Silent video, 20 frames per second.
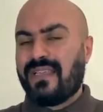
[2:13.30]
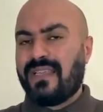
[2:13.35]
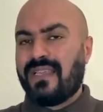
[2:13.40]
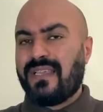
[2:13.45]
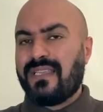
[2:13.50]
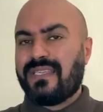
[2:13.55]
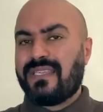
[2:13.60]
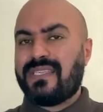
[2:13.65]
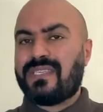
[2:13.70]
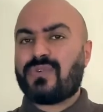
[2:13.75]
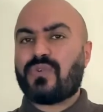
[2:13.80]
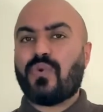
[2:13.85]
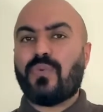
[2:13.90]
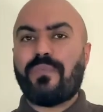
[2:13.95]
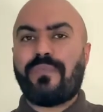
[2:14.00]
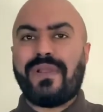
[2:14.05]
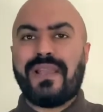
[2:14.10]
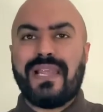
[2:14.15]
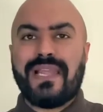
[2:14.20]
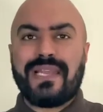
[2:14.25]
It is
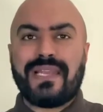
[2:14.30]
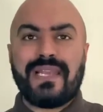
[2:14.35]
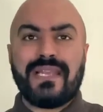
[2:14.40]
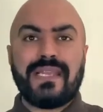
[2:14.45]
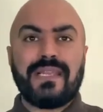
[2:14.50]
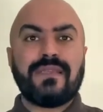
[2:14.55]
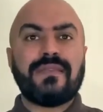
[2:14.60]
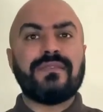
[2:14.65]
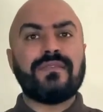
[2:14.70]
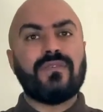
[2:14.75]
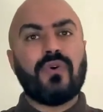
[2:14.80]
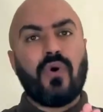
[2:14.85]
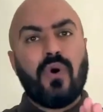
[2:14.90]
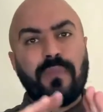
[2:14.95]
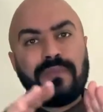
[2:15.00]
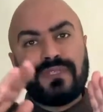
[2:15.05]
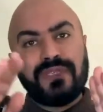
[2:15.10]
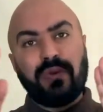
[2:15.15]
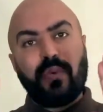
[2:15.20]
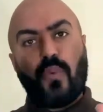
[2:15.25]
completely the
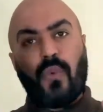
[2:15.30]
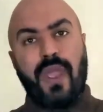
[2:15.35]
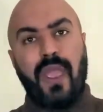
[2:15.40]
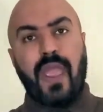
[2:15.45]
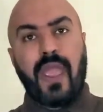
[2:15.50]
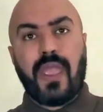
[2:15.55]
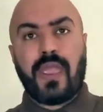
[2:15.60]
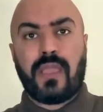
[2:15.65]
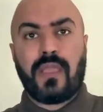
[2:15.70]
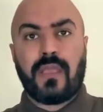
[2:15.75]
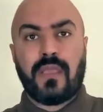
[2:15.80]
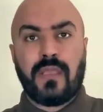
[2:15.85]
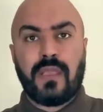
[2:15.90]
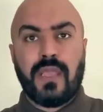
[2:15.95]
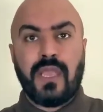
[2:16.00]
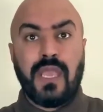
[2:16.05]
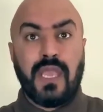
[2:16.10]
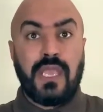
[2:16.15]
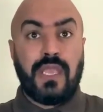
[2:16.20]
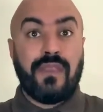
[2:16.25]
opposite way.
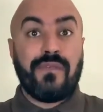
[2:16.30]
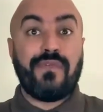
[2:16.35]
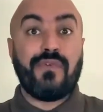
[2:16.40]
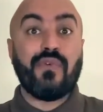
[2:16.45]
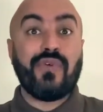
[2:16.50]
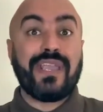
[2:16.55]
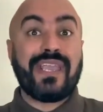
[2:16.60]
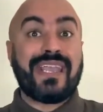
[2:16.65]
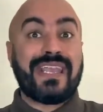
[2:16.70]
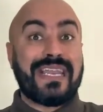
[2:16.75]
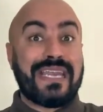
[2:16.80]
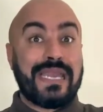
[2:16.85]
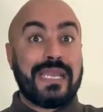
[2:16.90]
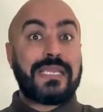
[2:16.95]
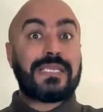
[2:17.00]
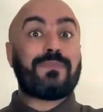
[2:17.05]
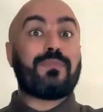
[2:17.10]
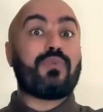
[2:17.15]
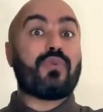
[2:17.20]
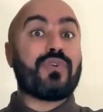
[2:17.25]
If you
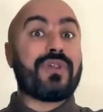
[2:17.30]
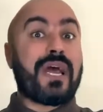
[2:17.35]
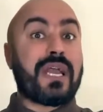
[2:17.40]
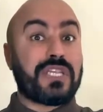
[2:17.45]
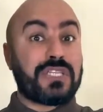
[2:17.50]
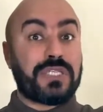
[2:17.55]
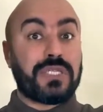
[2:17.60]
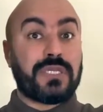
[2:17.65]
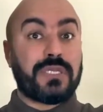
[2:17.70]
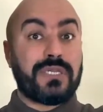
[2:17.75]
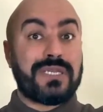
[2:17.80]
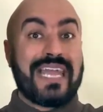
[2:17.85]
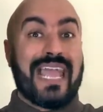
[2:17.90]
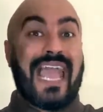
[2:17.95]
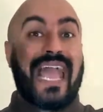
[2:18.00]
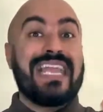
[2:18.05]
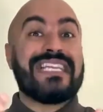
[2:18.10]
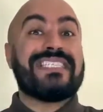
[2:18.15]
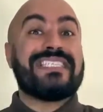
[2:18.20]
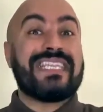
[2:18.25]
increase production
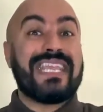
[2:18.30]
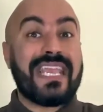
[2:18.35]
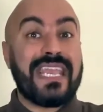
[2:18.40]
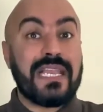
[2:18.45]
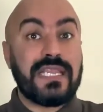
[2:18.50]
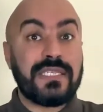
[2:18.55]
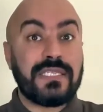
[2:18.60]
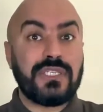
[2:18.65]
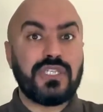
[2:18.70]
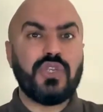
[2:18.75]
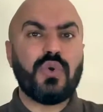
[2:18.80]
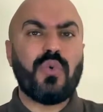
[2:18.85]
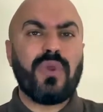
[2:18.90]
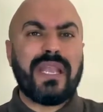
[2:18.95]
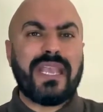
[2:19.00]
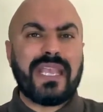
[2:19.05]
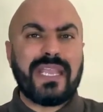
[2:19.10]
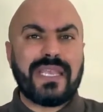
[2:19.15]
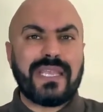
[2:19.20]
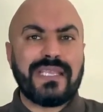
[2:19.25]
and sales, you will
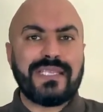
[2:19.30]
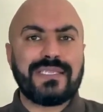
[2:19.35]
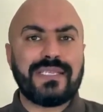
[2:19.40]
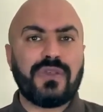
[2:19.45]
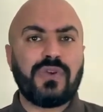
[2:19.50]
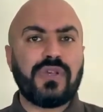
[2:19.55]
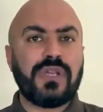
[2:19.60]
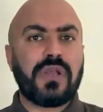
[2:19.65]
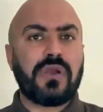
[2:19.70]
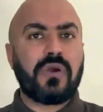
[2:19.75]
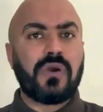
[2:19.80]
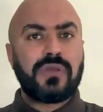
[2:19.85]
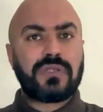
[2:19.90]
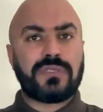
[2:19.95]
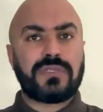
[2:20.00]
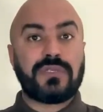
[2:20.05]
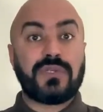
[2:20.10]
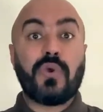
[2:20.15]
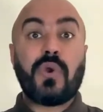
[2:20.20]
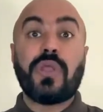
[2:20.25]
increase the unit
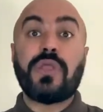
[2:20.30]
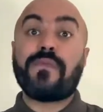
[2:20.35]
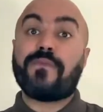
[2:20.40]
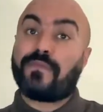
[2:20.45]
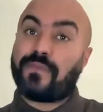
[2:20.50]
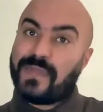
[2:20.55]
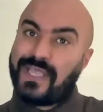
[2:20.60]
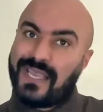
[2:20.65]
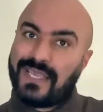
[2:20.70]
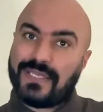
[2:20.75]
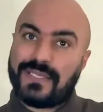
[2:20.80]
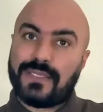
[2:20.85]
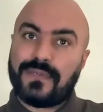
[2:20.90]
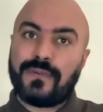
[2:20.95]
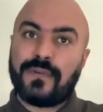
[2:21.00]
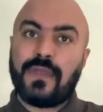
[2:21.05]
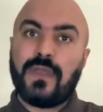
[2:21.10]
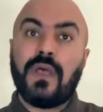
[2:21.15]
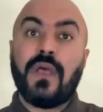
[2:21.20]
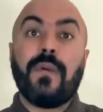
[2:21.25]
cost.
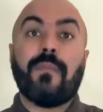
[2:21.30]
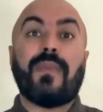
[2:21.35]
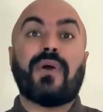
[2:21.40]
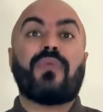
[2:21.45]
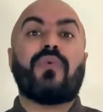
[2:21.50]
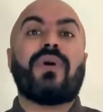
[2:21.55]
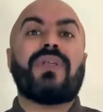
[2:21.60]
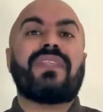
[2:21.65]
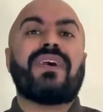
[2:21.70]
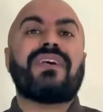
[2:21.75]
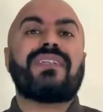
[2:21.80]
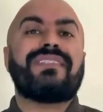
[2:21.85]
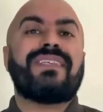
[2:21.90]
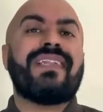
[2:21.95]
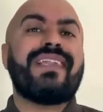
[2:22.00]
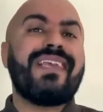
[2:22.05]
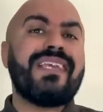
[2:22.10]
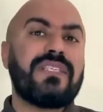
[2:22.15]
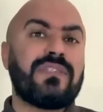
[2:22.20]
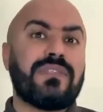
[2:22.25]
Yes, but what are
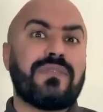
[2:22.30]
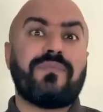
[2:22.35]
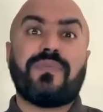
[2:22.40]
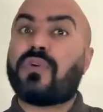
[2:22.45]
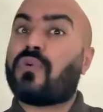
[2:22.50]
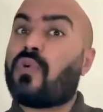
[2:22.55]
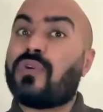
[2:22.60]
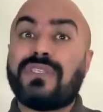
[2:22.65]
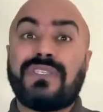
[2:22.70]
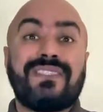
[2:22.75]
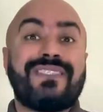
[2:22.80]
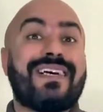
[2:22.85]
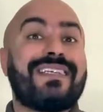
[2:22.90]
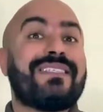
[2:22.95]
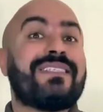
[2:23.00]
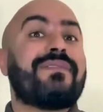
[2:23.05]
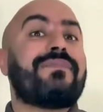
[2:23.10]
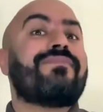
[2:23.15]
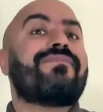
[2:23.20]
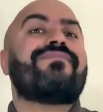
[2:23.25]
the reasons? Because it
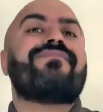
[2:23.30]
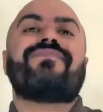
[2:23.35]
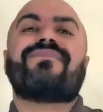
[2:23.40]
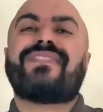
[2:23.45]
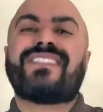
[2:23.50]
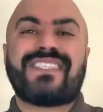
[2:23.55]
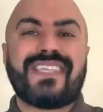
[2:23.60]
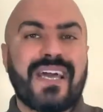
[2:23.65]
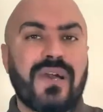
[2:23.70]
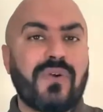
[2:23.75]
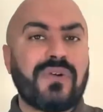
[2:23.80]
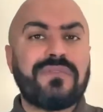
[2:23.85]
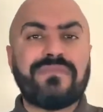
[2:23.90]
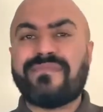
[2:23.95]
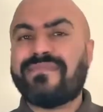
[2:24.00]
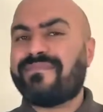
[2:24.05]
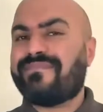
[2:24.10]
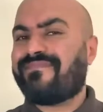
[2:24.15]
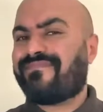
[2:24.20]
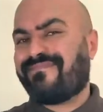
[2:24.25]
doesn't sound
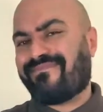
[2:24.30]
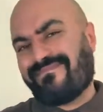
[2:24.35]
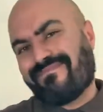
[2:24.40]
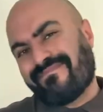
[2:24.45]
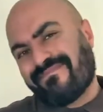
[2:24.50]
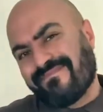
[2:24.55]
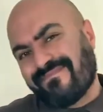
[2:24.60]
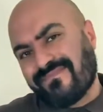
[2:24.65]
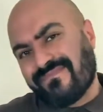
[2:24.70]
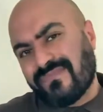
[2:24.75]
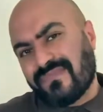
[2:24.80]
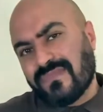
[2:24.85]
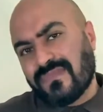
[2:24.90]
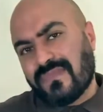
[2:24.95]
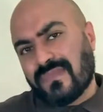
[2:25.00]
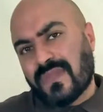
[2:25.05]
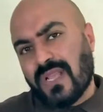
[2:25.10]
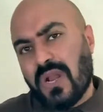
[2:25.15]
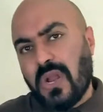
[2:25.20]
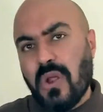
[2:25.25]

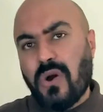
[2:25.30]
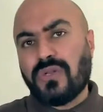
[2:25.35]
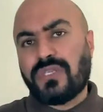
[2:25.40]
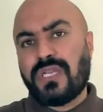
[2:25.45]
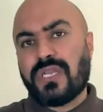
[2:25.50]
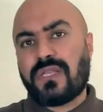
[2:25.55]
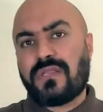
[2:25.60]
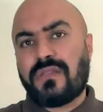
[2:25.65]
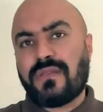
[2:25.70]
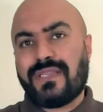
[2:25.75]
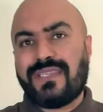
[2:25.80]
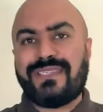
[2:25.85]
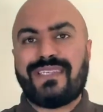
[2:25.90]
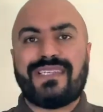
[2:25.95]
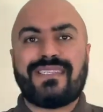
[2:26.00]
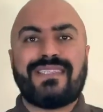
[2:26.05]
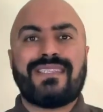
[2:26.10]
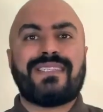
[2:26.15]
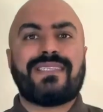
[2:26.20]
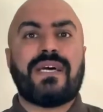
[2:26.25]
logic, it
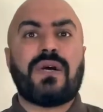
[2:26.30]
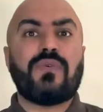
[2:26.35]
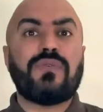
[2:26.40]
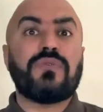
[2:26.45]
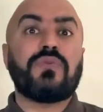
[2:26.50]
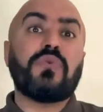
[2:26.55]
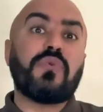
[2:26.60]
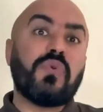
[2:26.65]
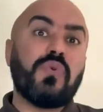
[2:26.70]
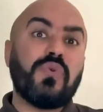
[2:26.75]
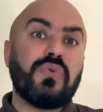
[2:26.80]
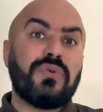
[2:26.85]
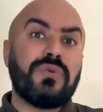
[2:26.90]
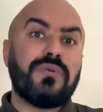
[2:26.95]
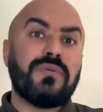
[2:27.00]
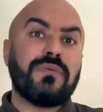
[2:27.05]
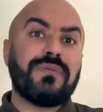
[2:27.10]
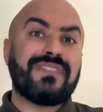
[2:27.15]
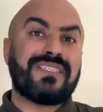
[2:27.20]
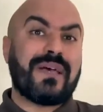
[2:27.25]
doesn't sound good.
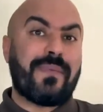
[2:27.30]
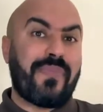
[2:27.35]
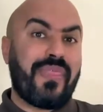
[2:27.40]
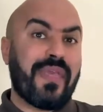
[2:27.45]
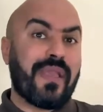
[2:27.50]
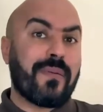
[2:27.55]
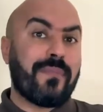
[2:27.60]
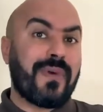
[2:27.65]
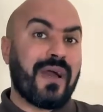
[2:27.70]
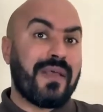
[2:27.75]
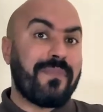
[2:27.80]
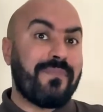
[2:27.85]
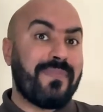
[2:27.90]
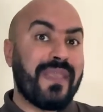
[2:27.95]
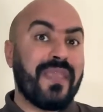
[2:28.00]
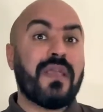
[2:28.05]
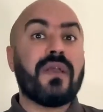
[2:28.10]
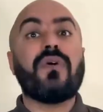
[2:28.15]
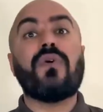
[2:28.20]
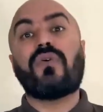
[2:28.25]
Something might
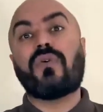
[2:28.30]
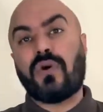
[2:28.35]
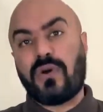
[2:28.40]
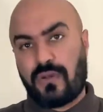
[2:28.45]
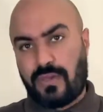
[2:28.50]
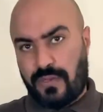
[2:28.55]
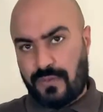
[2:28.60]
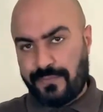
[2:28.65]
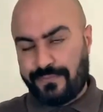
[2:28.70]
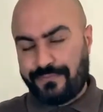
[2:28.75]
be wrong.